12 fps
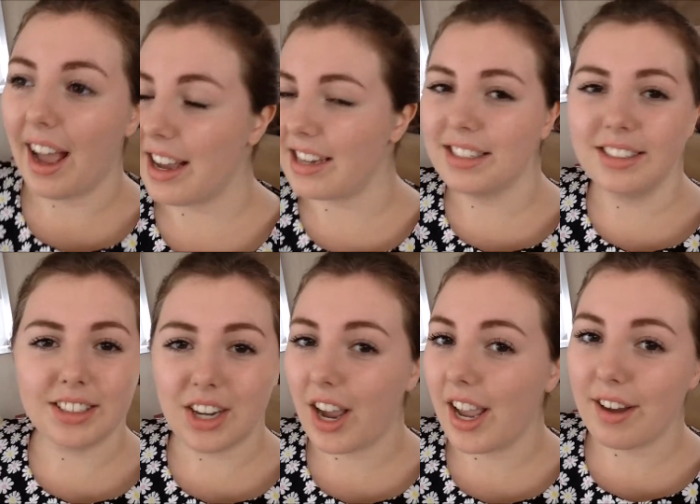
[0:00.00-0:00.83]
and
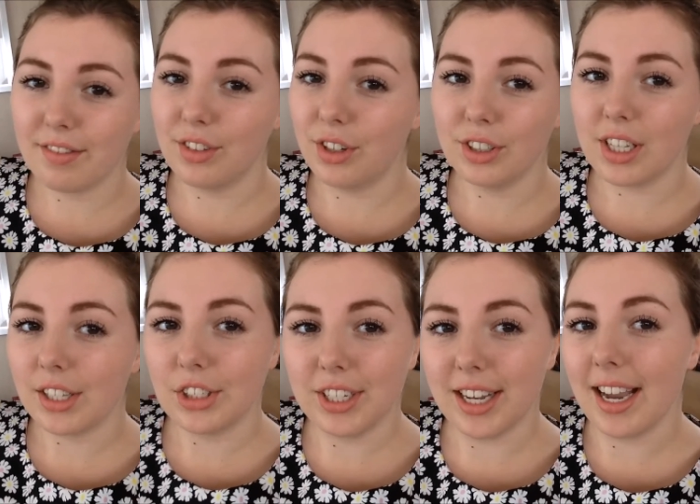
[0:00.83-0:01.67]
I have not
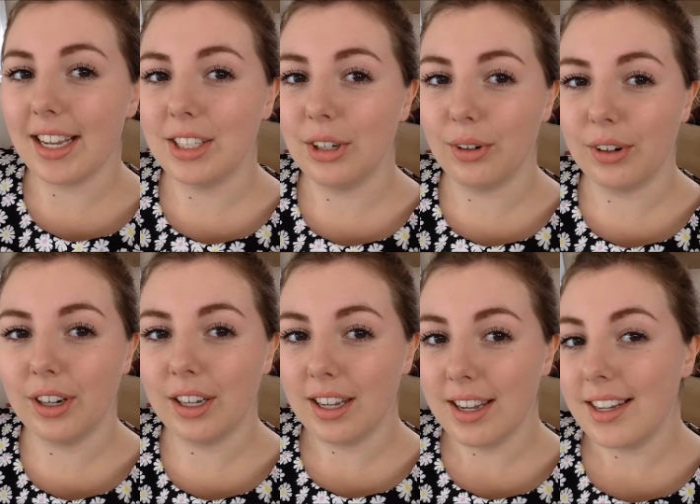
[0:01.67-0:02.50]
touched it at all
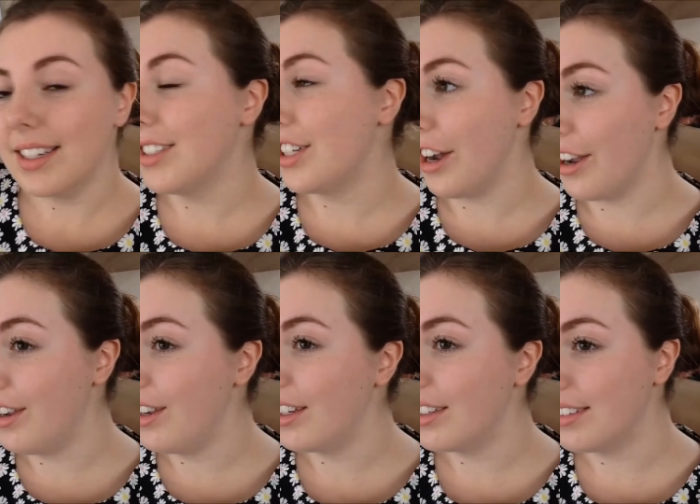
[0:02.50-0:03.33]

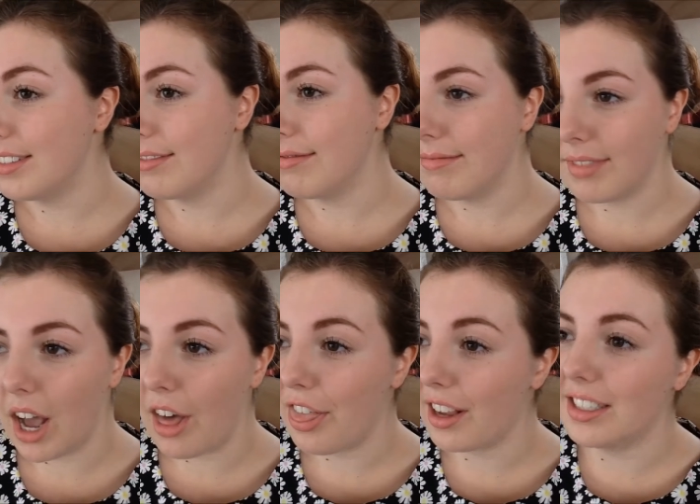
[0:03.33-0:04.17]
so
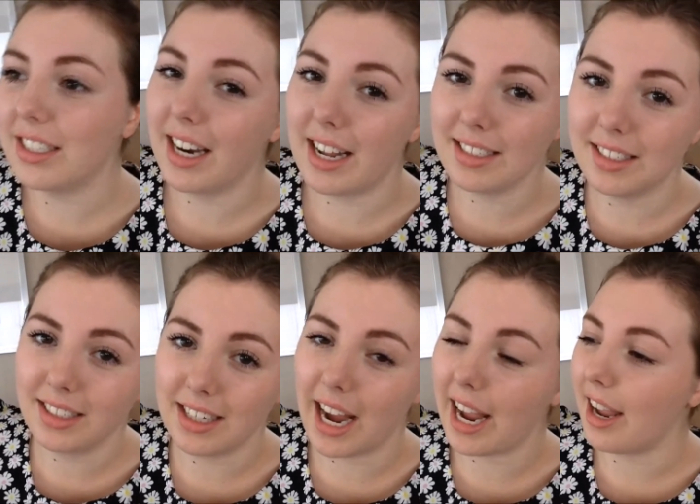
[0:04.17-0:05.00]
I think today's the
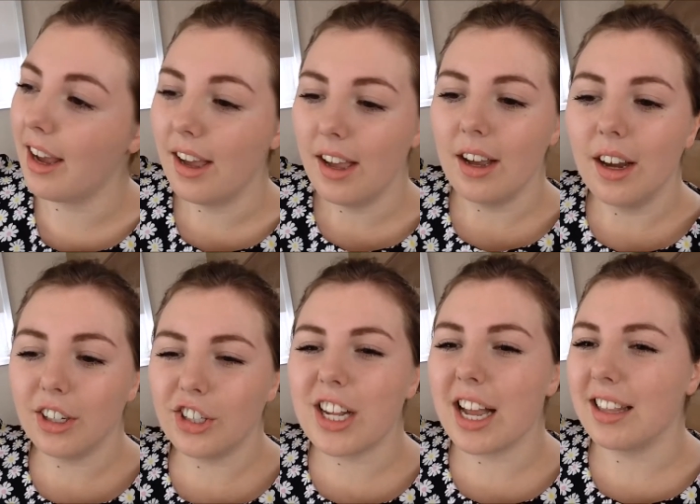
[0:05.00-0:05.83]
day I
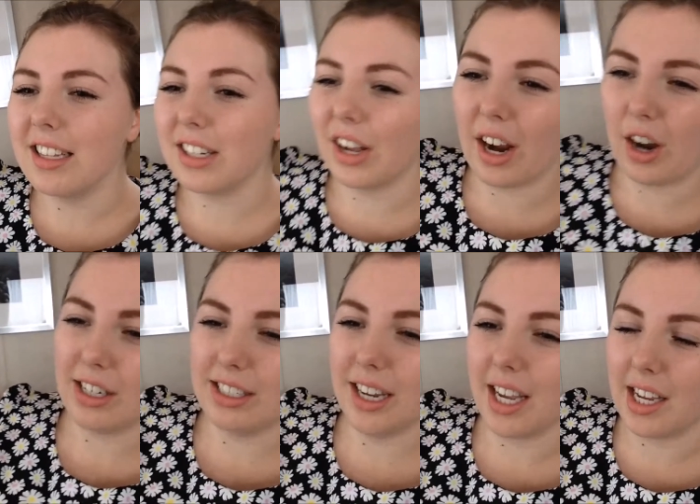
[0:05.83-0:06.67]
just had this like
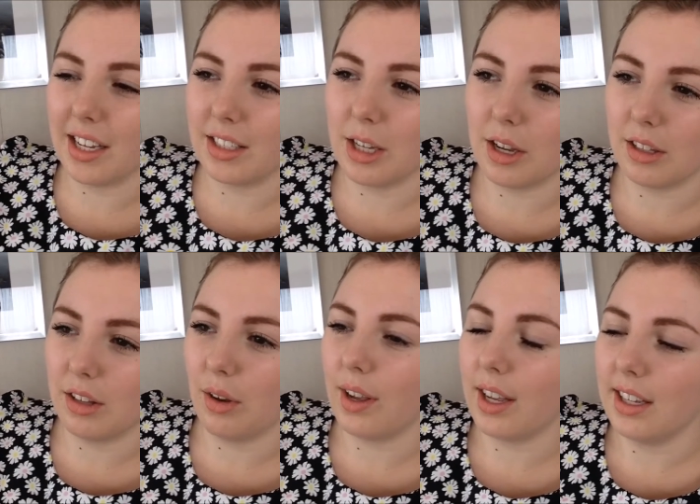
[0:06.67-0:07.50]
idea to
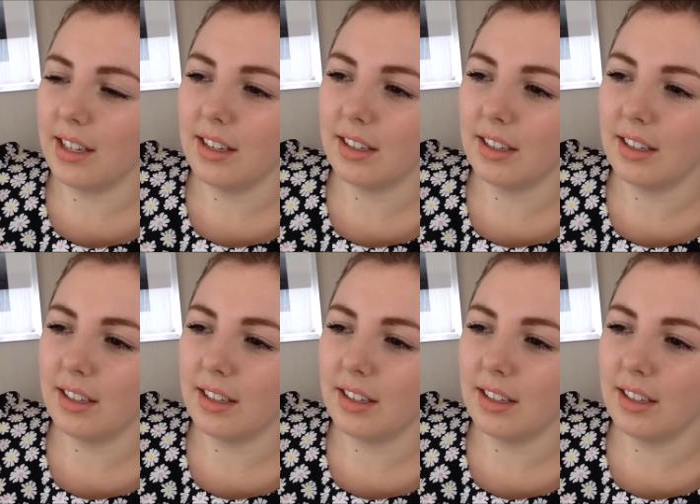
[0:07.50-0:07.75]
do it